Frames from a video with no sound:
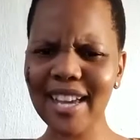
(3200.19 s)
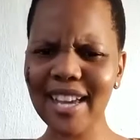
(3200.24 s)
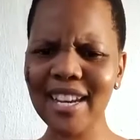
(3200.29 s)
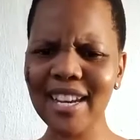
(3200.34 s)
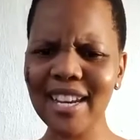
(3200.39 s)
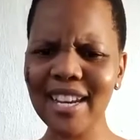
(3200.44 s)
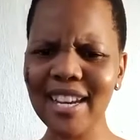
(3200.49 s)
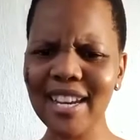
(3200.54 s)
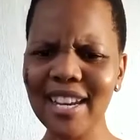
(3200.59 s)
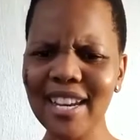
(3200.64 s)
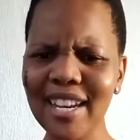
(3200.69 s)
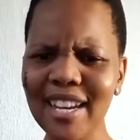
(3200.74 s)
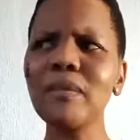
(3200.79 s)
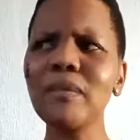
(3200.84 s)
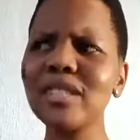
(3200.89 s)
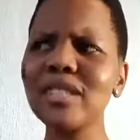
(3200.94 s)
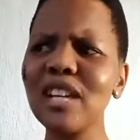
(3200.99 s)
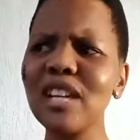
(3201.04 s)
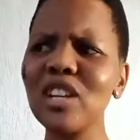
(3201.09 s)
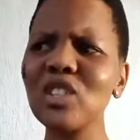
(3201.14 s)
And those
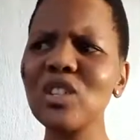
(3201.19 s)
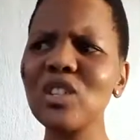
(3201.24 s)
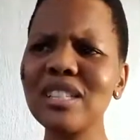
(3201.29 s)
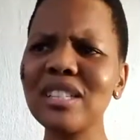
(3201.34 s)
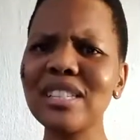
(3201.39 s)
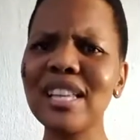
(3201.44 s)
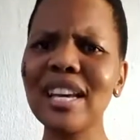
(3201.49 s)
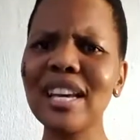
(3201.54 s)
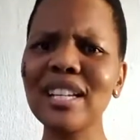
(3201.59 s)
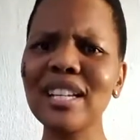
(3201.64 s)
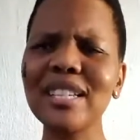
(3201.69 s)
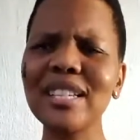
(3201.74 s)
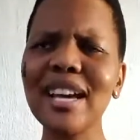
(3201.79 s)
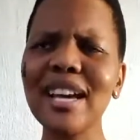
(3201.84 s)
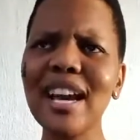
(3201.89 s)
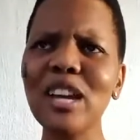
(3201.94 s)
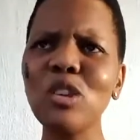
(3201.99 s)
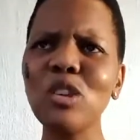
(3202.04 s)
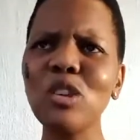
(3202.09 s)
are the conversations that,